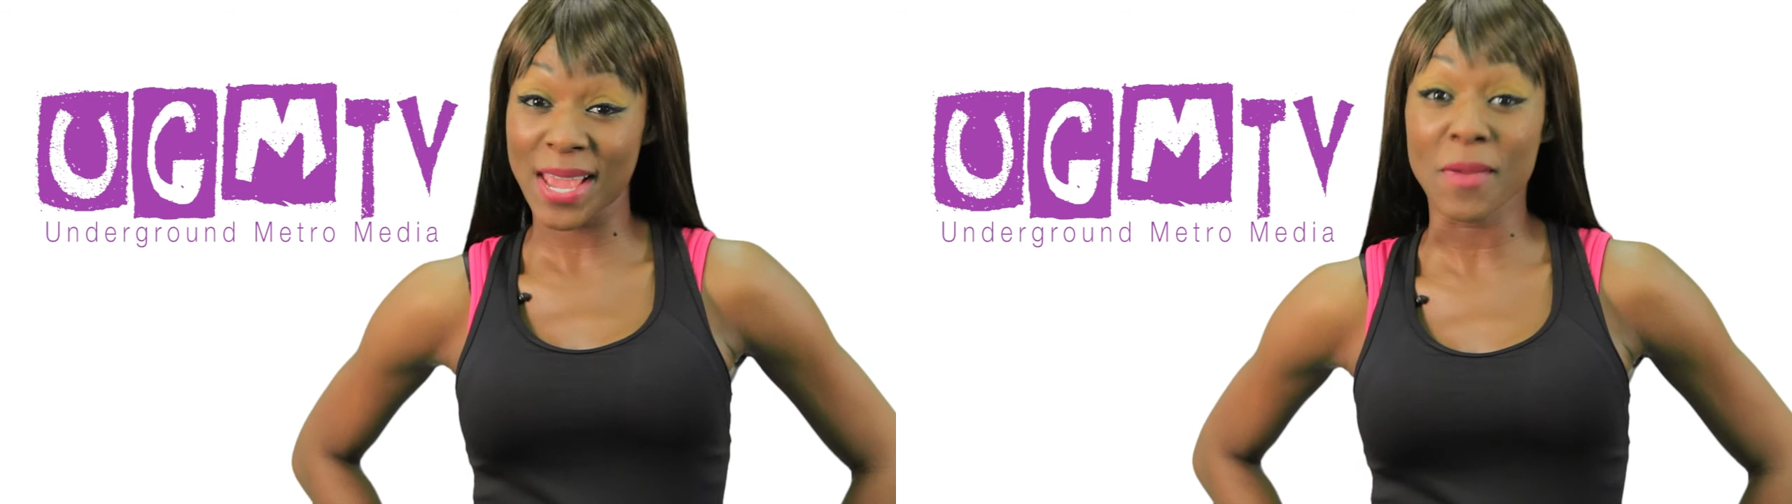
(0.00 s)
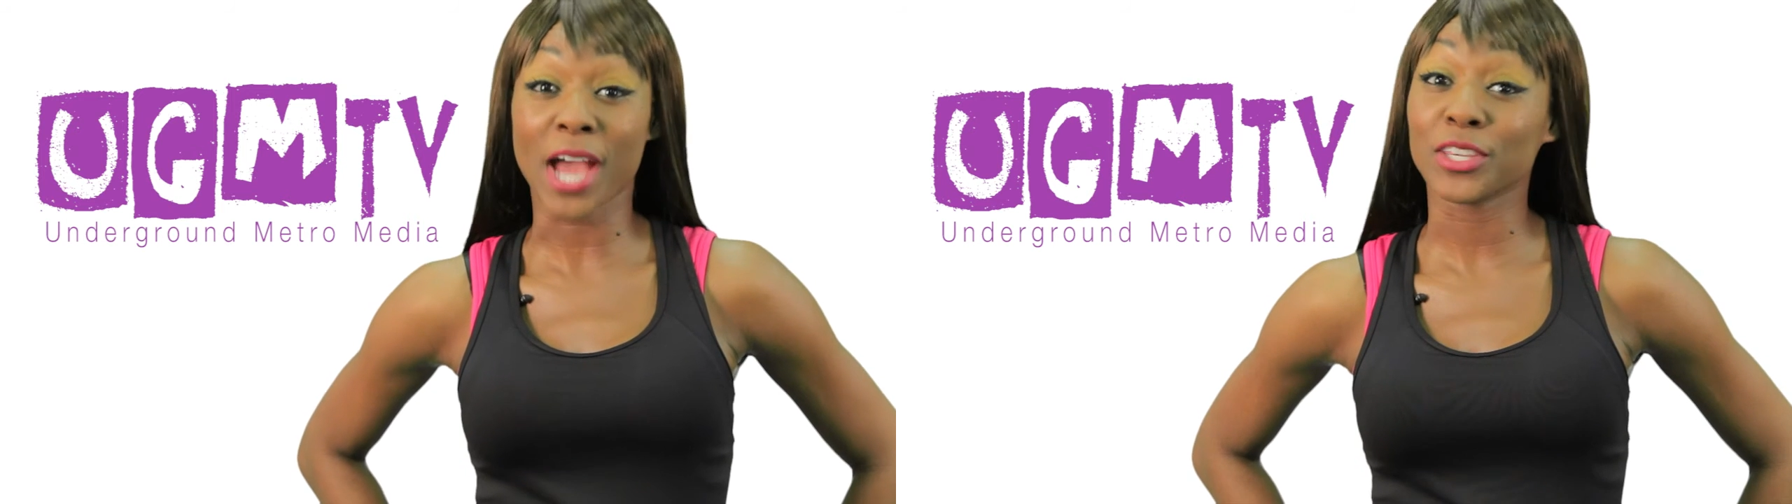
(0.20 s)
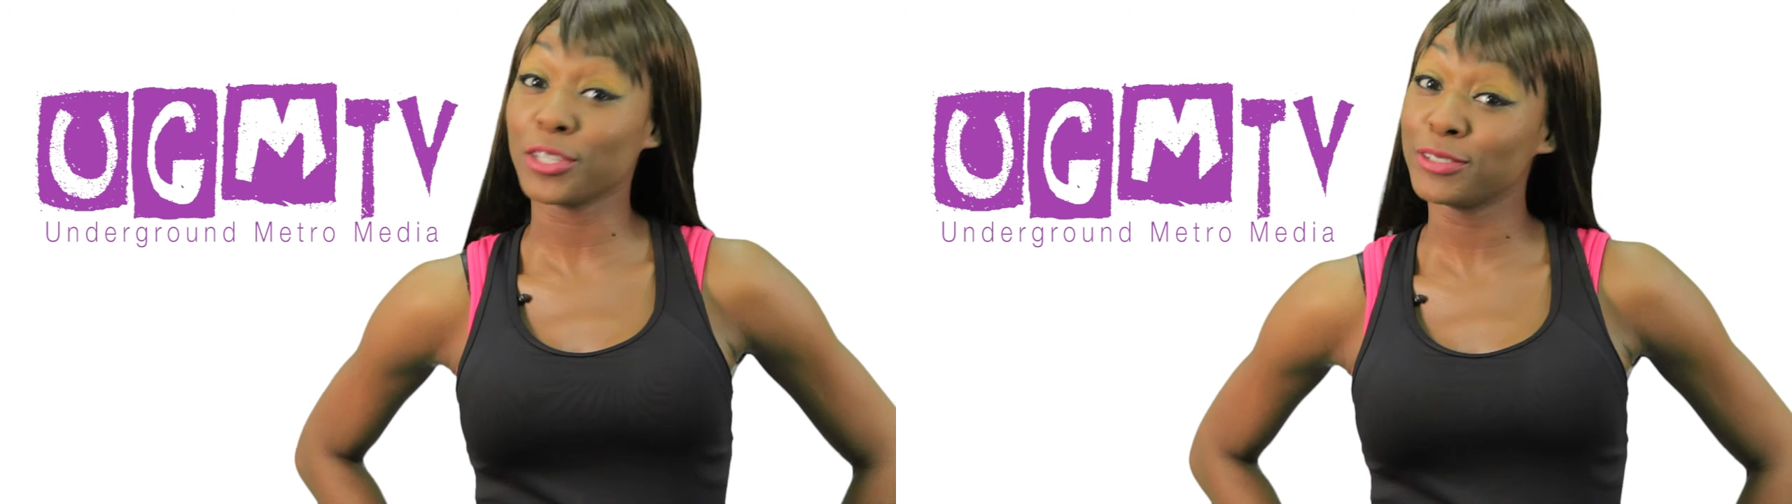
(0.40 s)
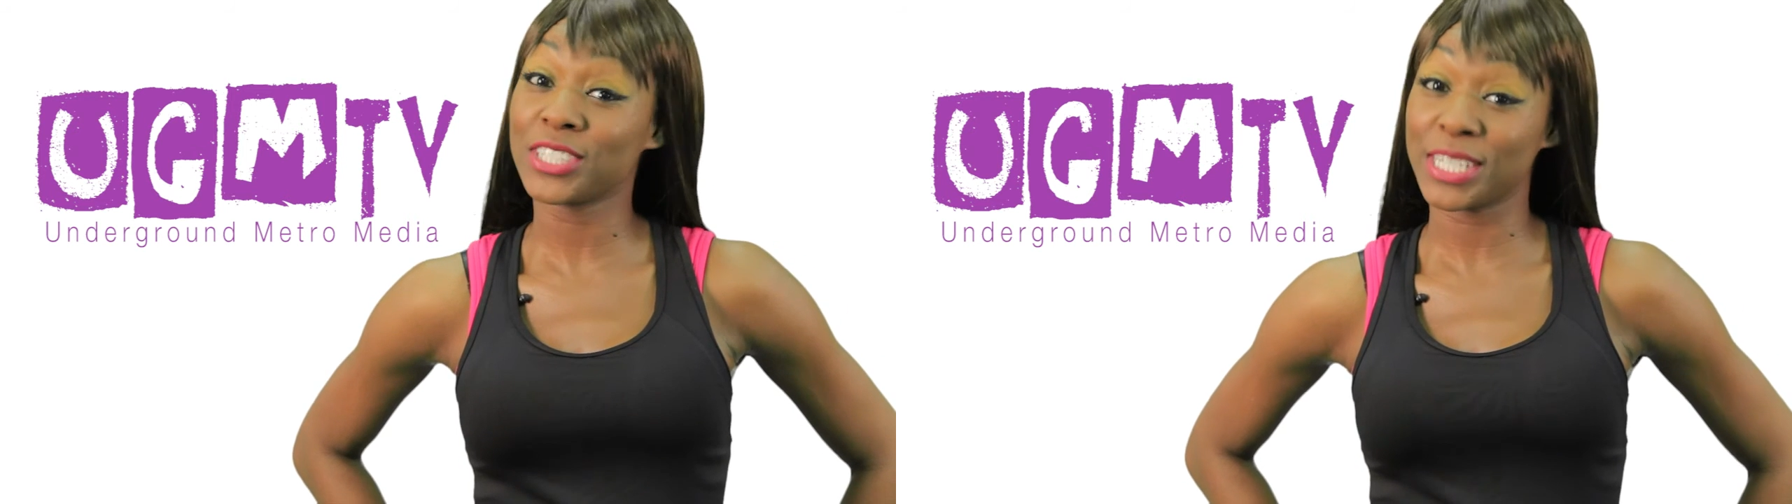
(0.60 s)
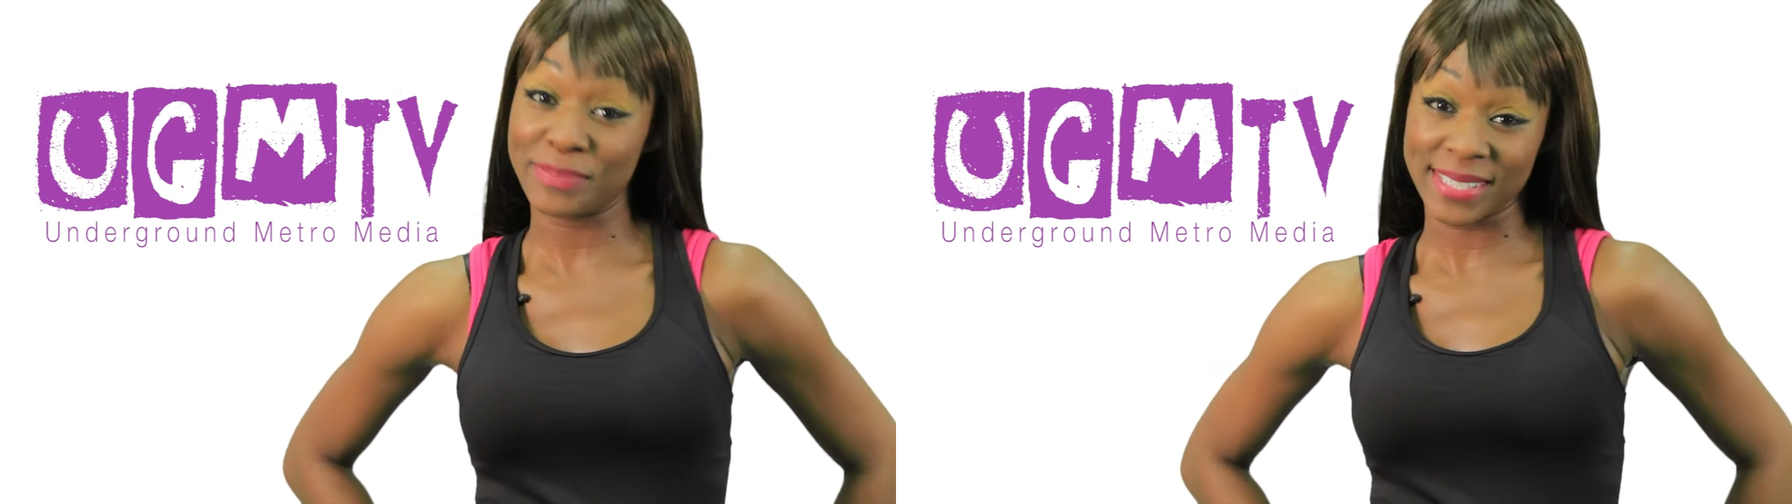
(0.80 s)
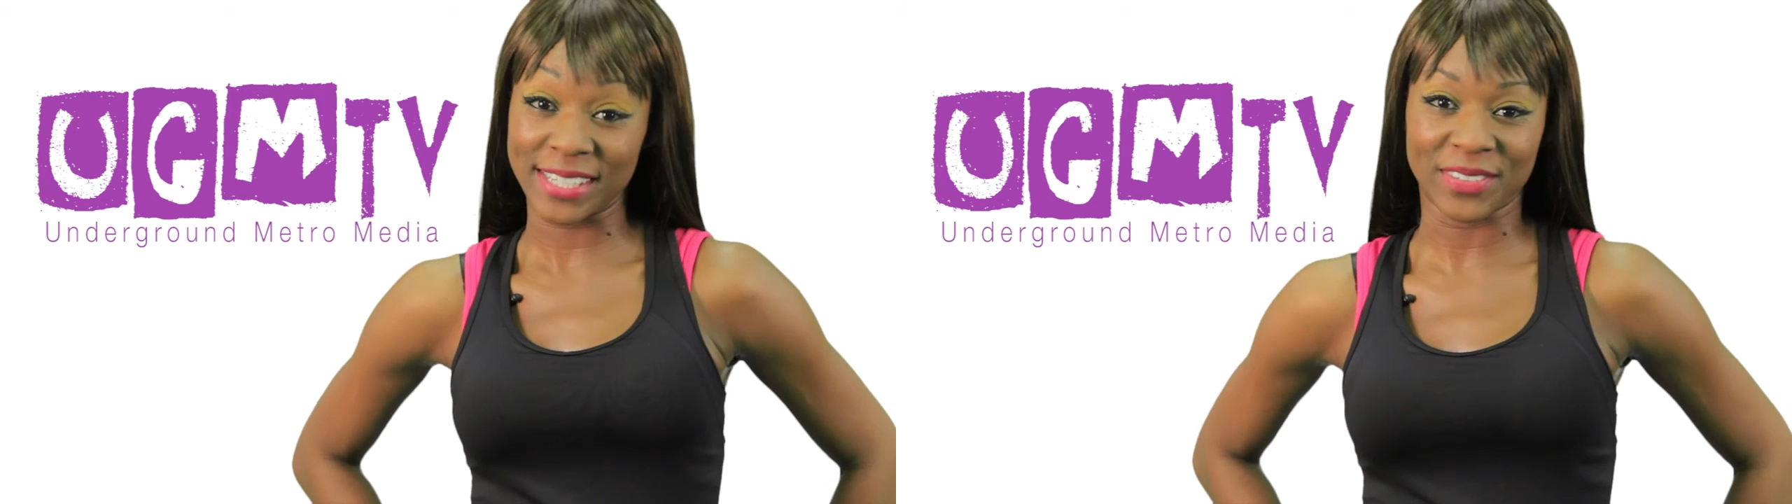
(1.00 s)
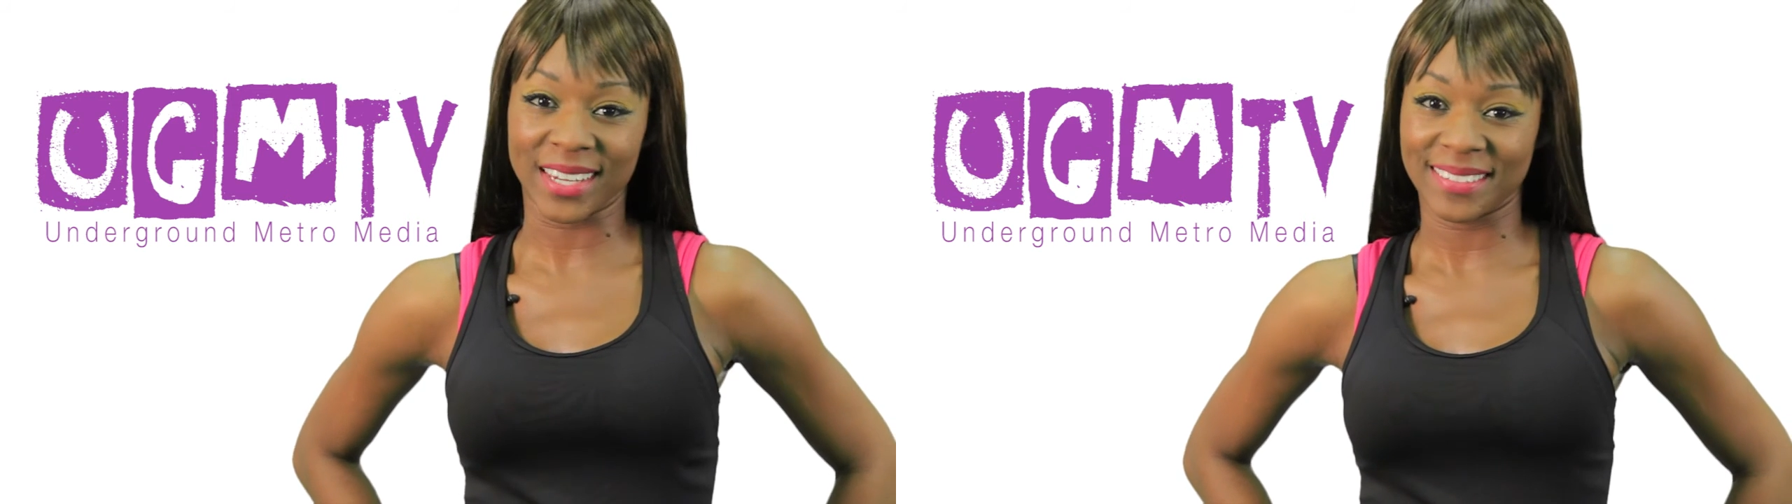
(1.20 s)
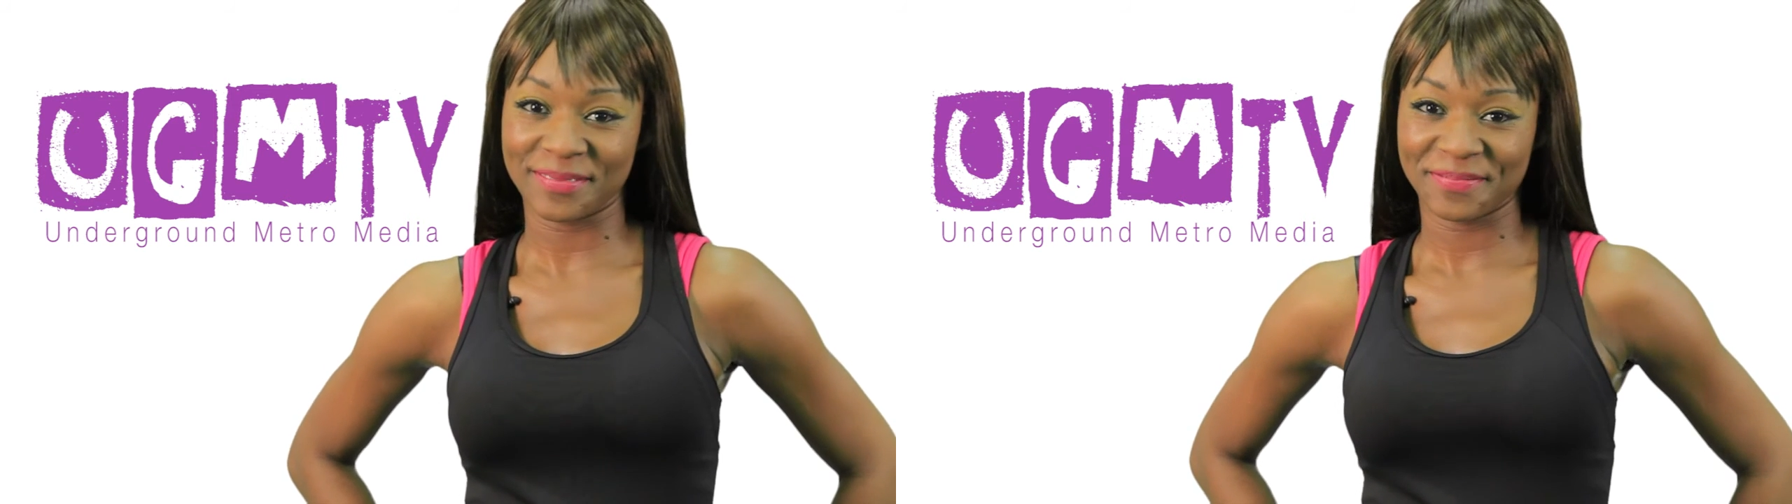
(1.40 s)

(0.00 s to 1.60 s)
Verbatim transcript: by UGM TV.